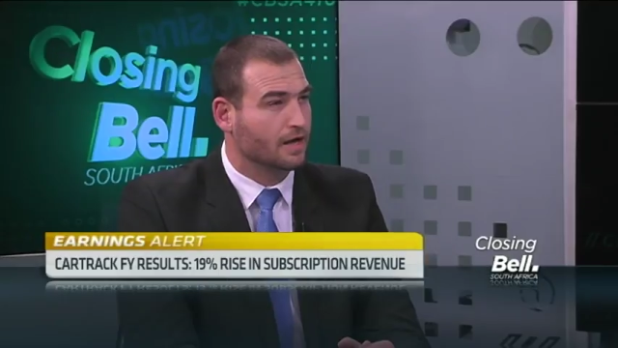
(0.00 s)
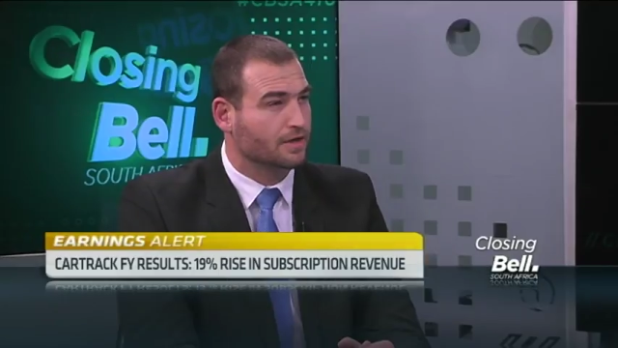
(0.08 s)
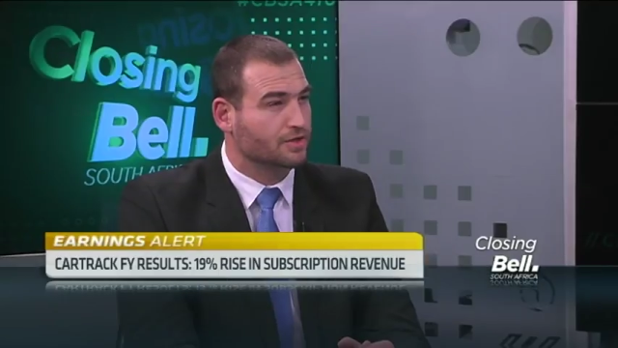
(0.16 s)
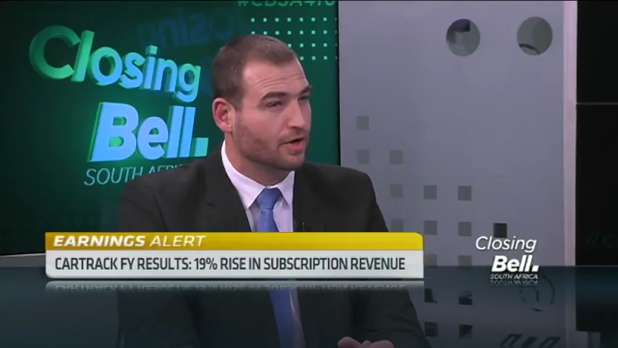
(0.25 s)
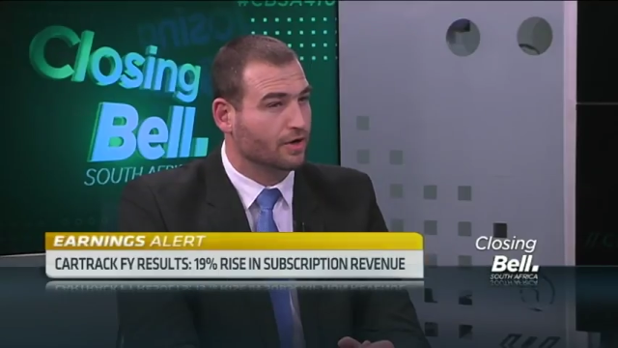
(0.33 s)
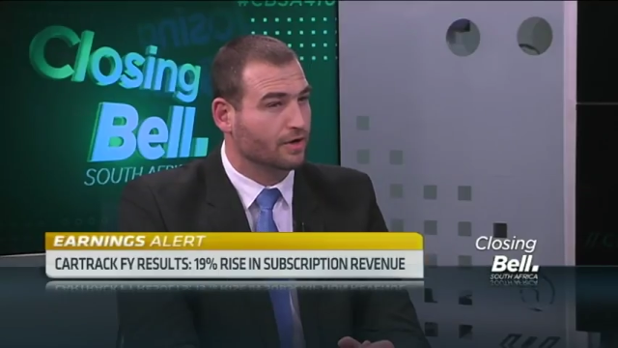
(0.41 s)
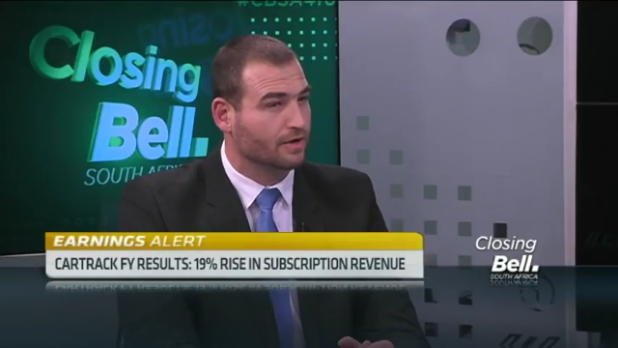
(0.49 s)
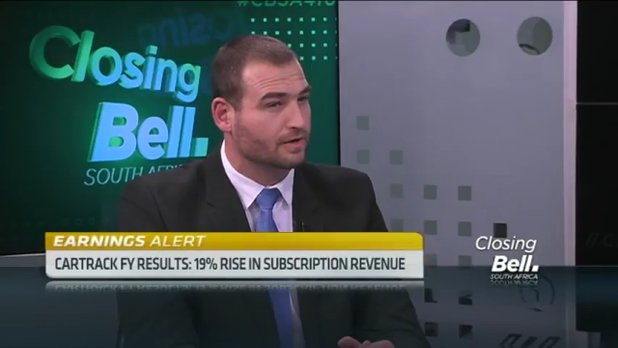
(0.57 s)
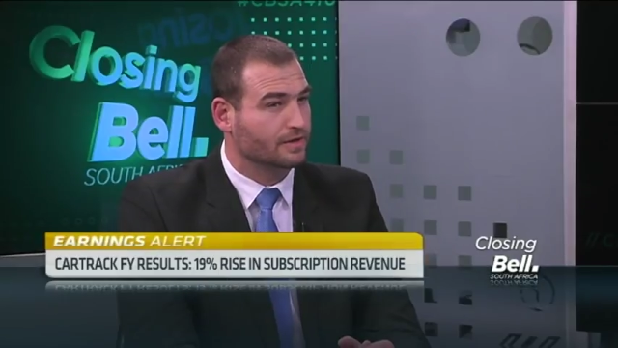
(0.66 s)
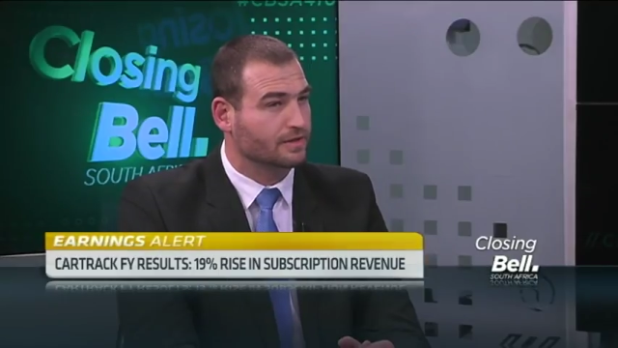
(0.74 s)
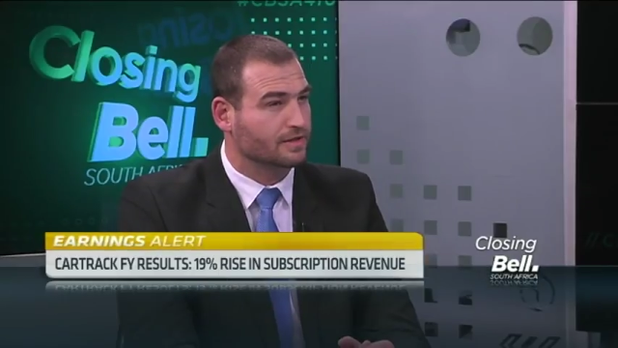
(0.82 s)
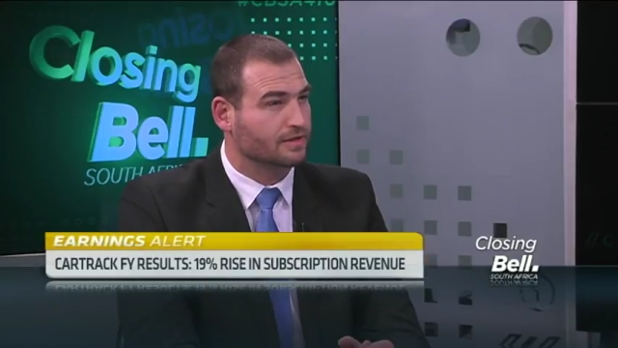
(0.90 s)
So
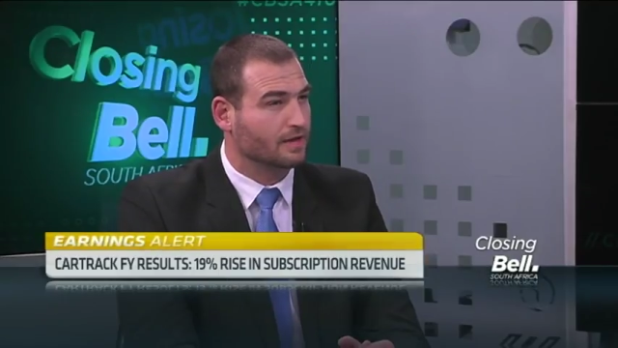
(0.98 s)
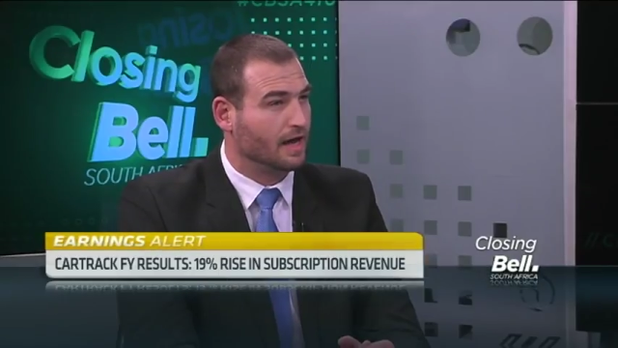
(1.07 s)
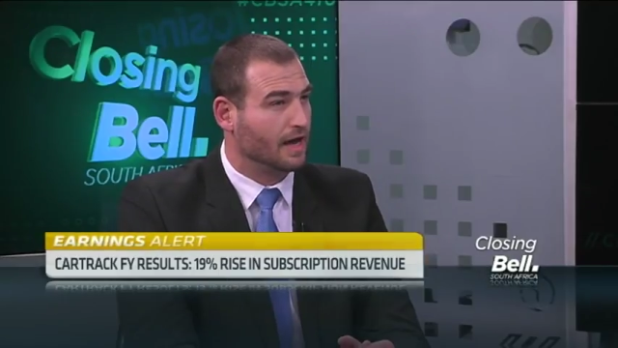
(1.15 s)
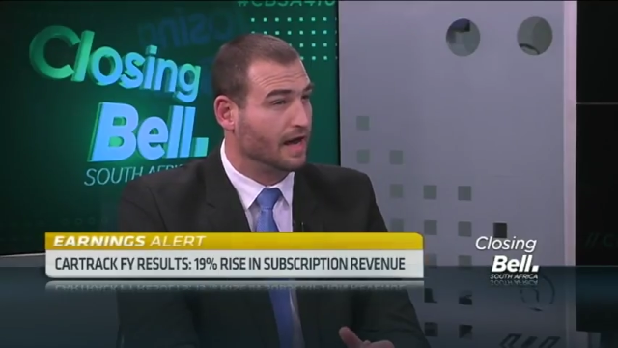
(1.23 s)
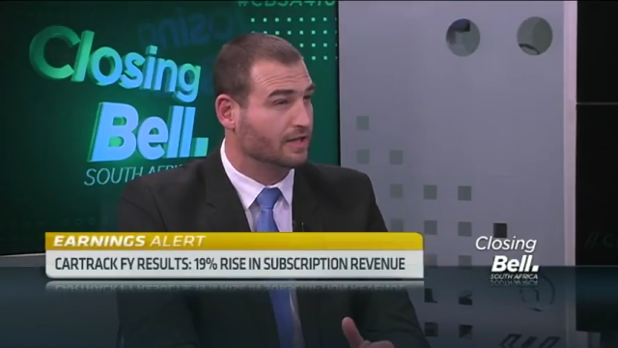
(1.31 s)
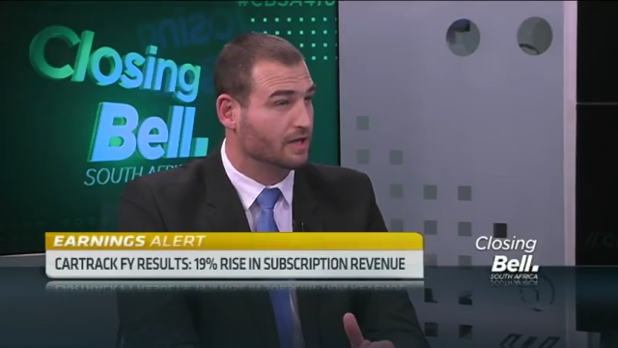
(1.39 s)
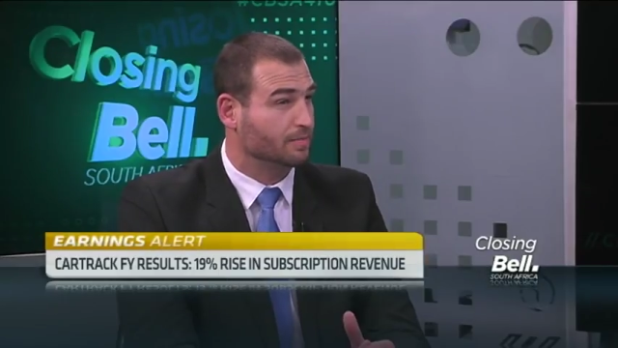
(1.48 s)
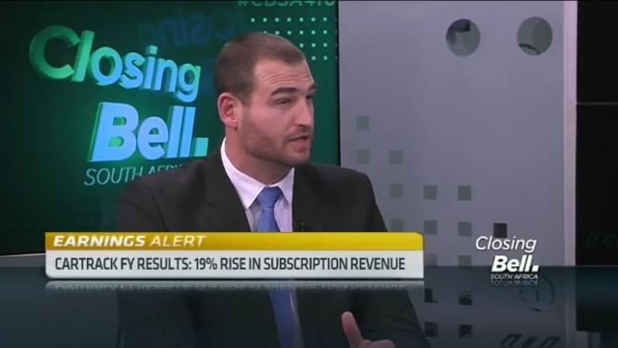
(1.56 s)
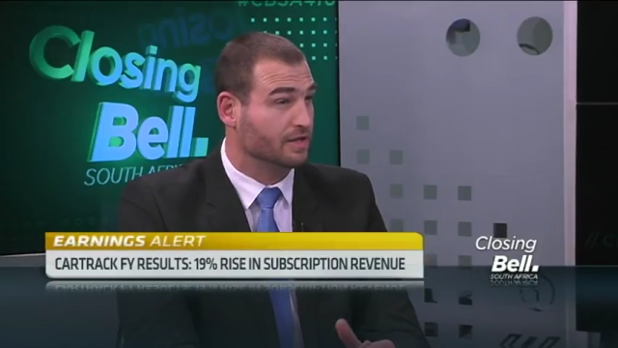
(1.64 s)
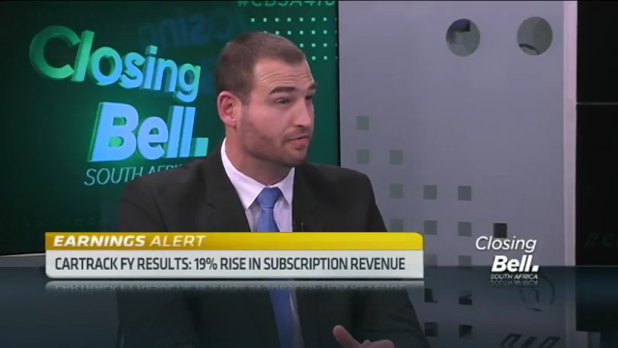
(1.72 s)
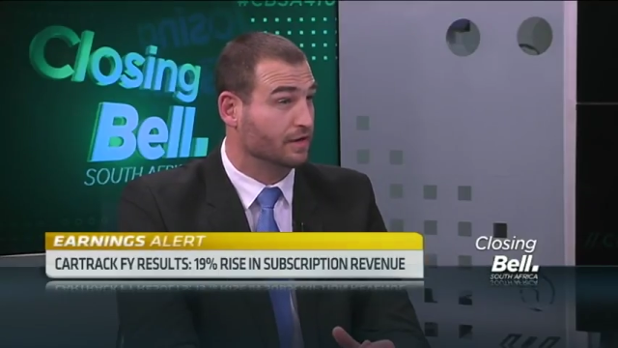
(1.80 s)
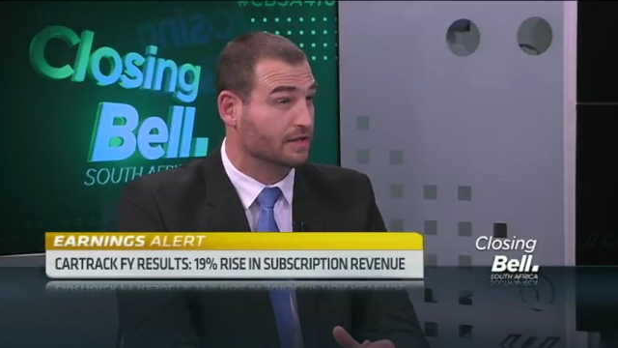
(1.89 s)
Asia Pacific